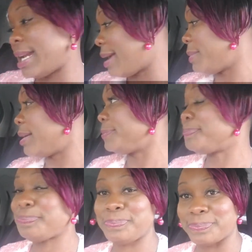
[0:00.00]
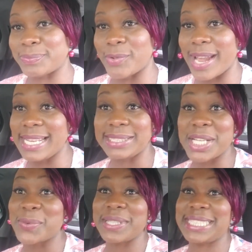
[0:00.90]
and I'm done right so
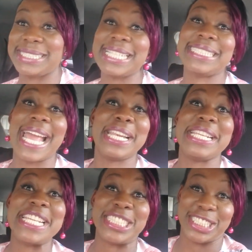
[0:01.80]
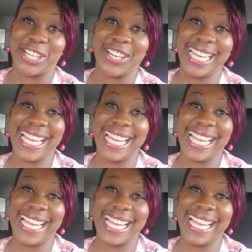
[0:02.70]
it, it's, it's getting easier